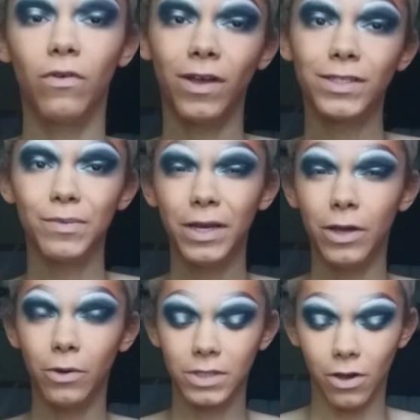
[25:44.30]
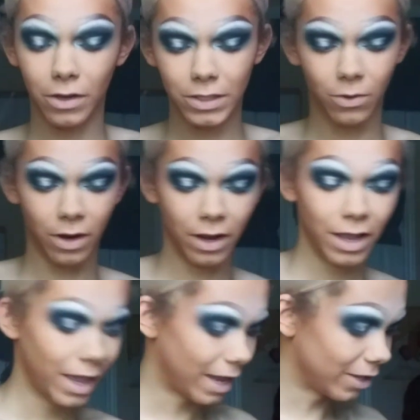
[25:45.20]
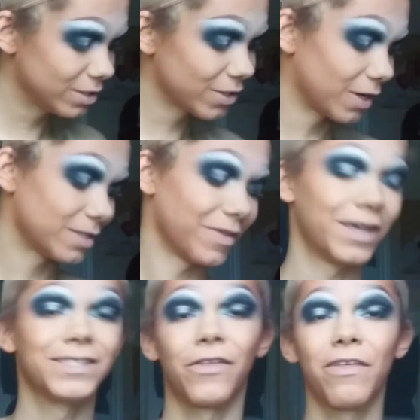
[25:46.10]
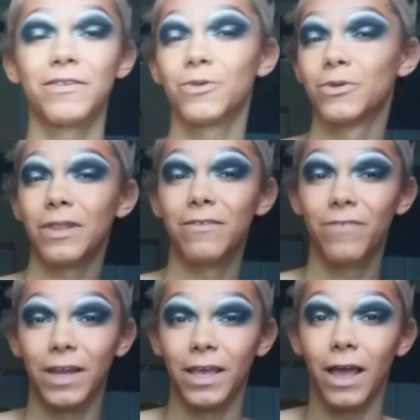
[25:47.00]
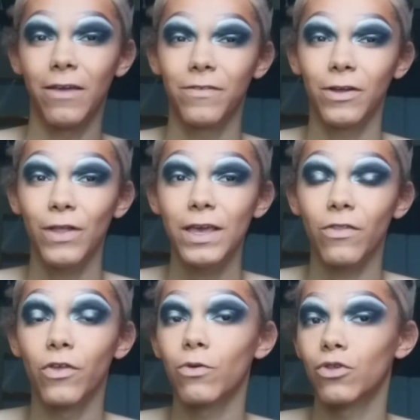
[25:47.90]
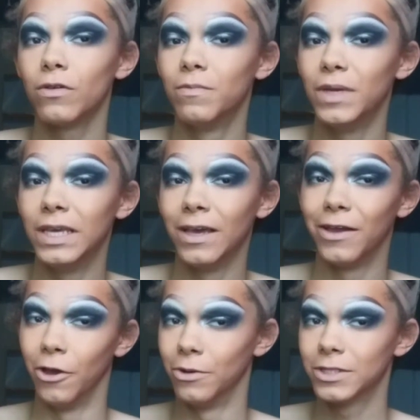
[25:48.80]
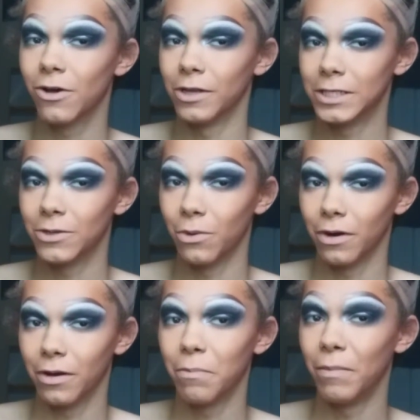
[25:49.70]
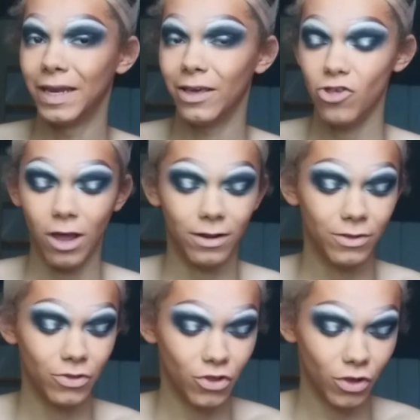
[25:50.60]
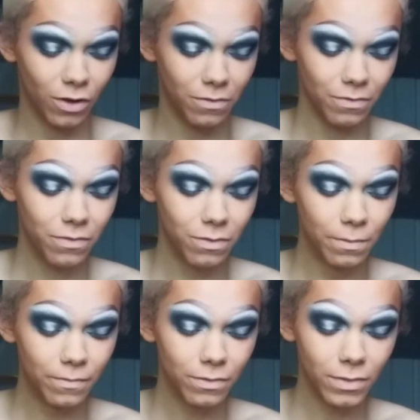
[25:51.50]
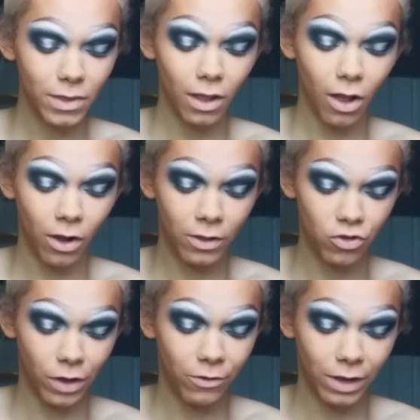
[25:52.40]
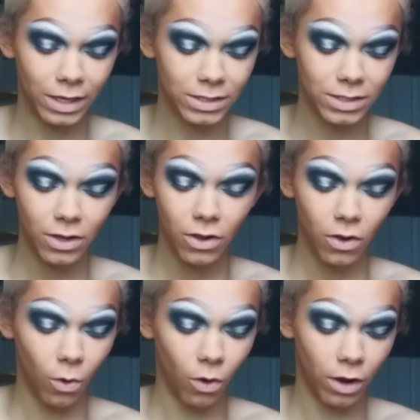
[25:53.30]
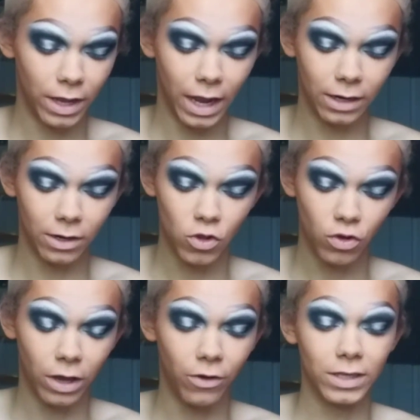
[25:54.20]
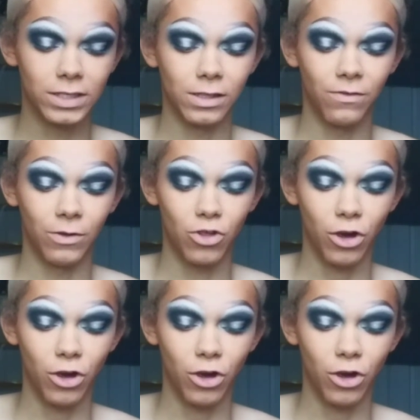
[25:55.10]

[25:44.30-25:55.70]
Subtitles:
I'm gonna move on to my nose contour, and I just thought of something because I thought this was really funny. I feel like there should be a nose contour mini challenge on Drag Race or Canada's Drag Race in the